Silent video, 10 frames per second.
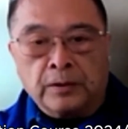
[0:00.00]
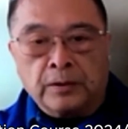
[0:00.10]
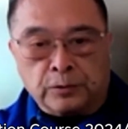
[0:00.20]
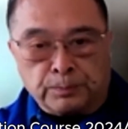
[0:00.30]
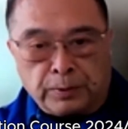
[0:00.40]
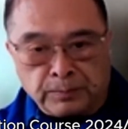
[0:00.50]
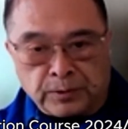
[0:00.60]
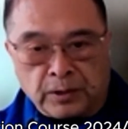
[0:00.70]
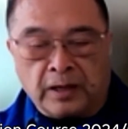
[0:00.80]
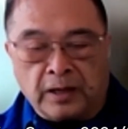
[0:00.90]
to pump
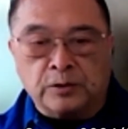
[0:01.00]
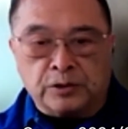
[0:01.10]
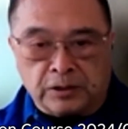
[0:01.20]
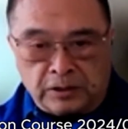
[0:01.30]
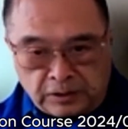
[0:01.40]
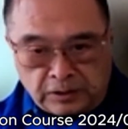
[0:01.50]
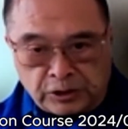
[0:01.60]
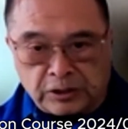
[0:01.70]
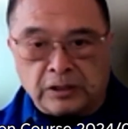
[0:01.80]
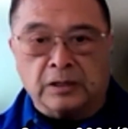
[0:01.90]
the energy, the
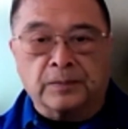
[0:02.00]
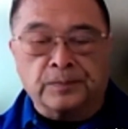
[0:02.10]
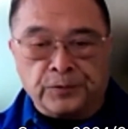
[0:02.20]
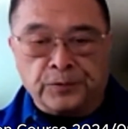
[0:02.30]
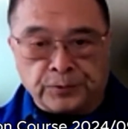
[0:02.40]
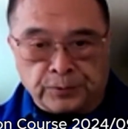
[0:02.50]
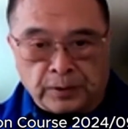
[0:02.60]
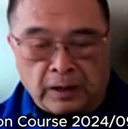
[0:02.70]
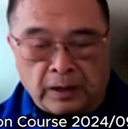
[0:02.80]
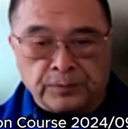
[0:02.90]
qi,
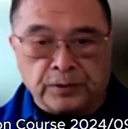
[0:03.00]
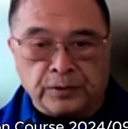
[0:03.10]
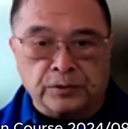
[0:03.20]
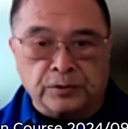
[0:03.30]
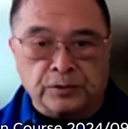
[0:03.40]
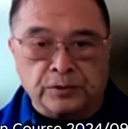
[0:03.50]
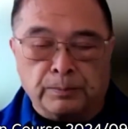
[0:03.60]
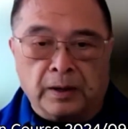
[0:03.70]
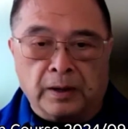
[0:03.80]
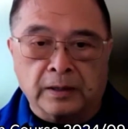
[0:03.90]
throughout the entire
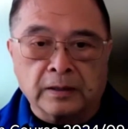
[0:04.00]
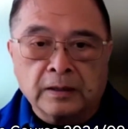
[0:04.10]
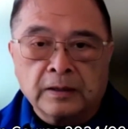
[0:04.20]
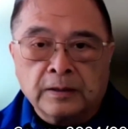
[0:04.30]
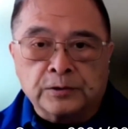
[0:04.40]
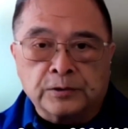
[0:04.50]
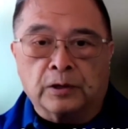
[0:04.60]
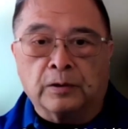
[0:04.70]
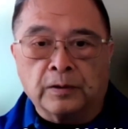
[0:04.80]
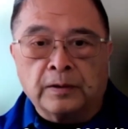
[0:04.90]
body.
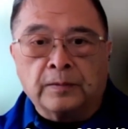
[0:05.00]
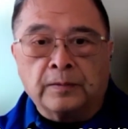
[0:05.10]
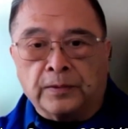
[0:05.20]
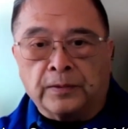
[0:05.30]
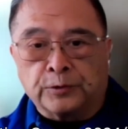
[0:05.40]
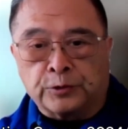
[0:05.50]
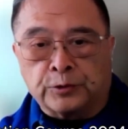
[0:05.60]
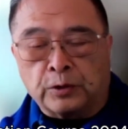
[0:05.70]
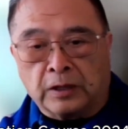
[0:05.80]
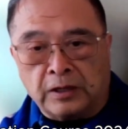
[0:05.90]
So the
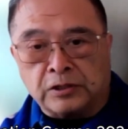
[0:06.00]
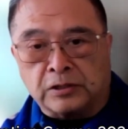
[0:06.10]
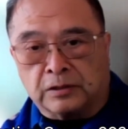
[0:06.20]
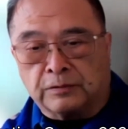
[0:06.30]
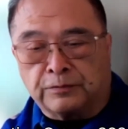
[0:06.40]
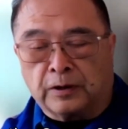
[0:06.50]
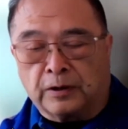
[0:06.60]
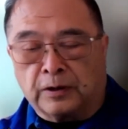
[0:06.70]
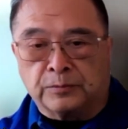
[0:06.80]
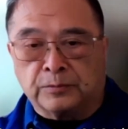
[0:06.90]
circulation
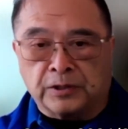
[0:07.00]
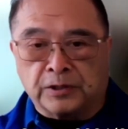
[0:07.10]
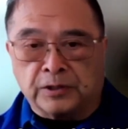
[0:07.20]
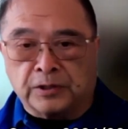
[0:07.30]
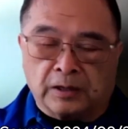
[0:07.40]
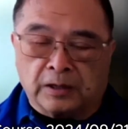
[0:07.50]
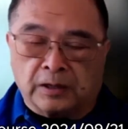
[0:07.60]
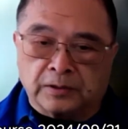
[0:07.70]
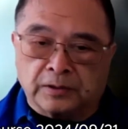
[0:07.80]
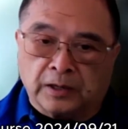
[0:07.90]
from Sun style
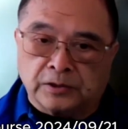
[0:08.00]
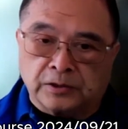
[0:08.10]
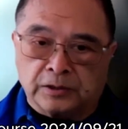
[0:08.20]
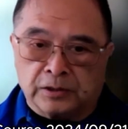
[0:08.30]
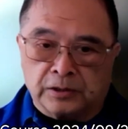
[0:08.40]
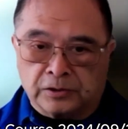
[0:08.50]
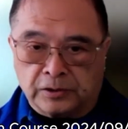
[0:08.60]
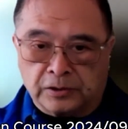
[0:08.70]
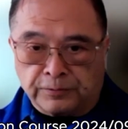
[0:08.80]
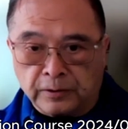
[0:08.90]
Tai Chi is
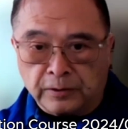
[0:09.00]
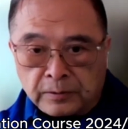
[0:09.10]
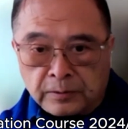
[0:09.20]
different.